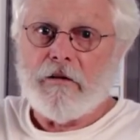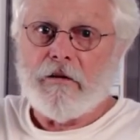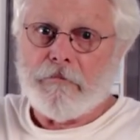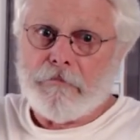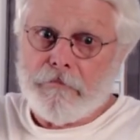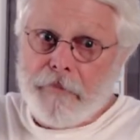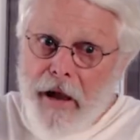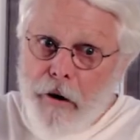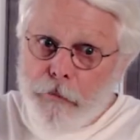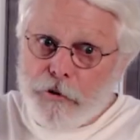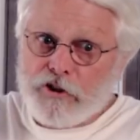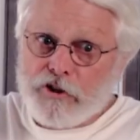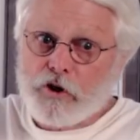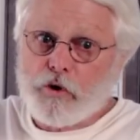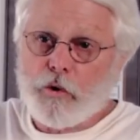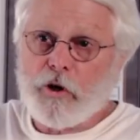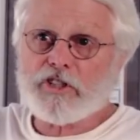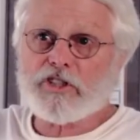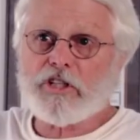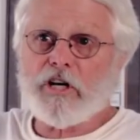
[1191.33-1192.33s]
That was a
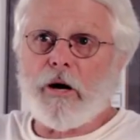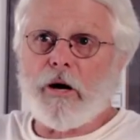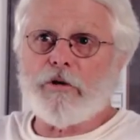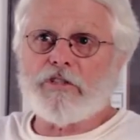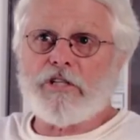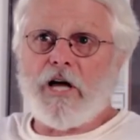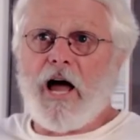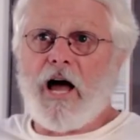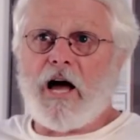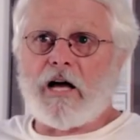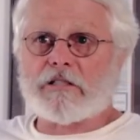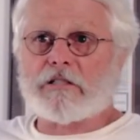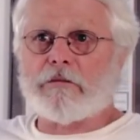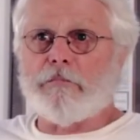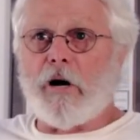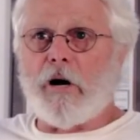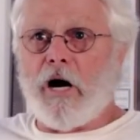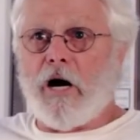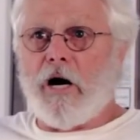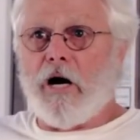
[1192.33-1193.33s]
question I was asked
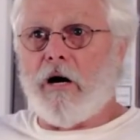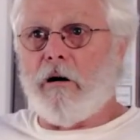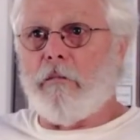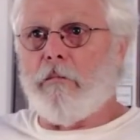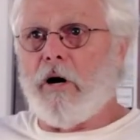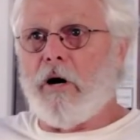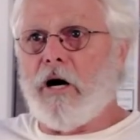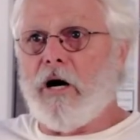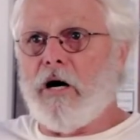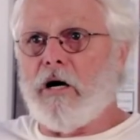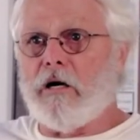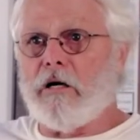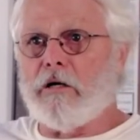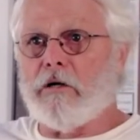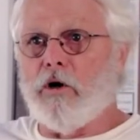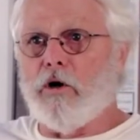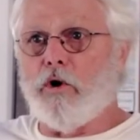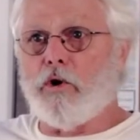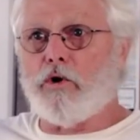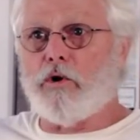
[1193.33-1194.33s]
by a
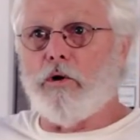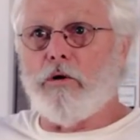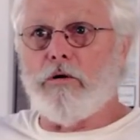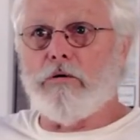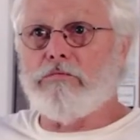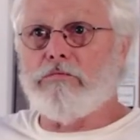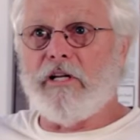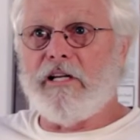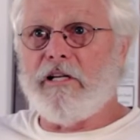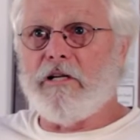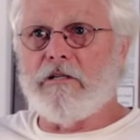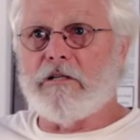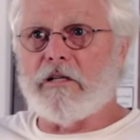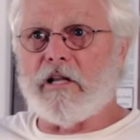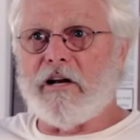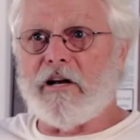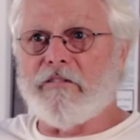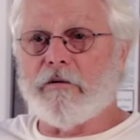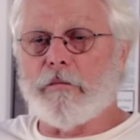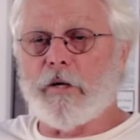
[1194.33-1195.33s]
local leader
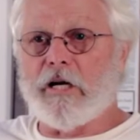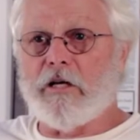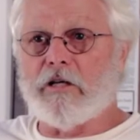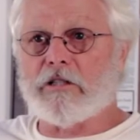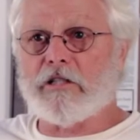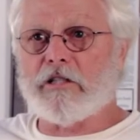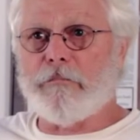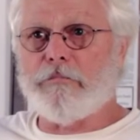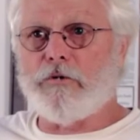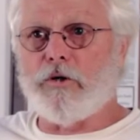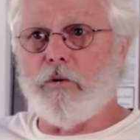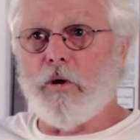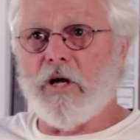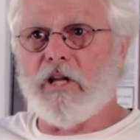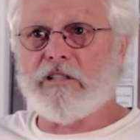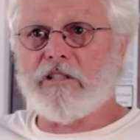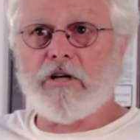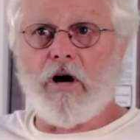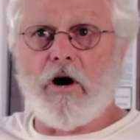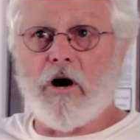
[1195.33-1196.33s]
that everybody looks up to. Well,
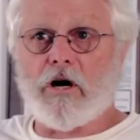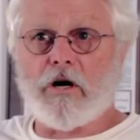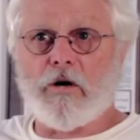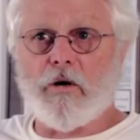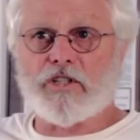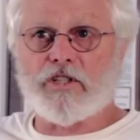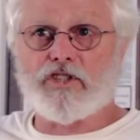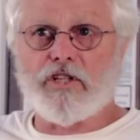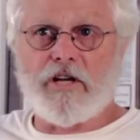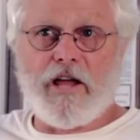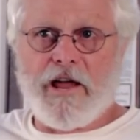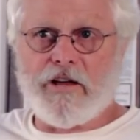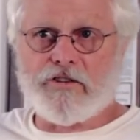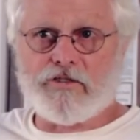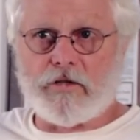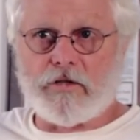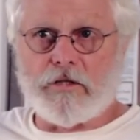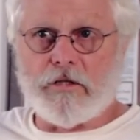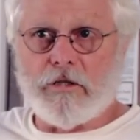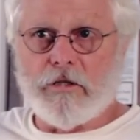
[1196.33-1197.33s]
that's a hard question to
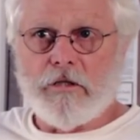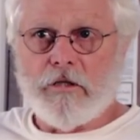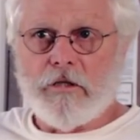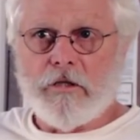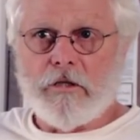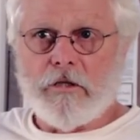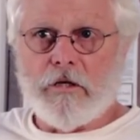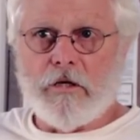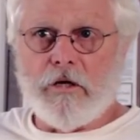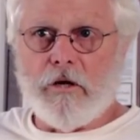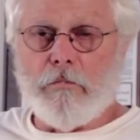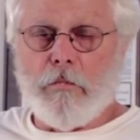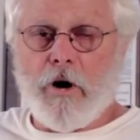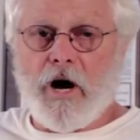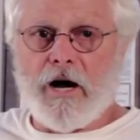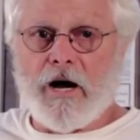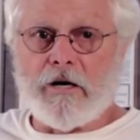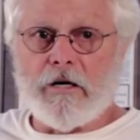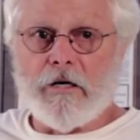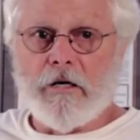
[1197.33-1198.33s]
answer. You know,
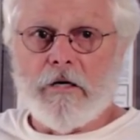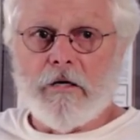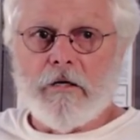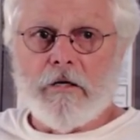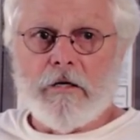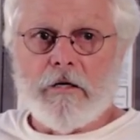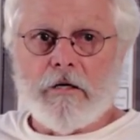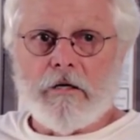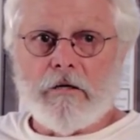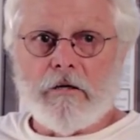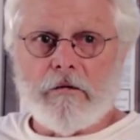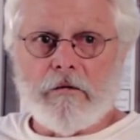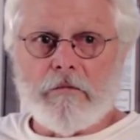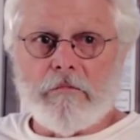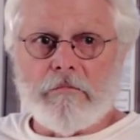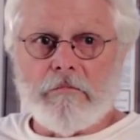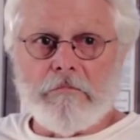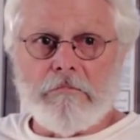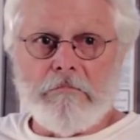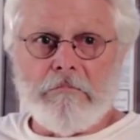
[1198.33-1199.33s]
my
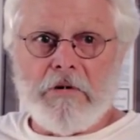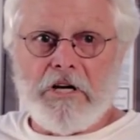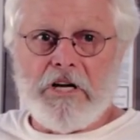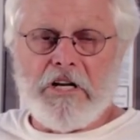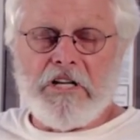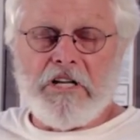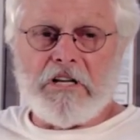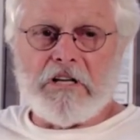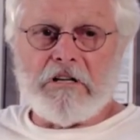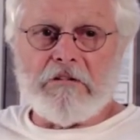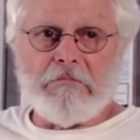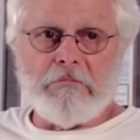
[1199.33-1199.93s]
immediate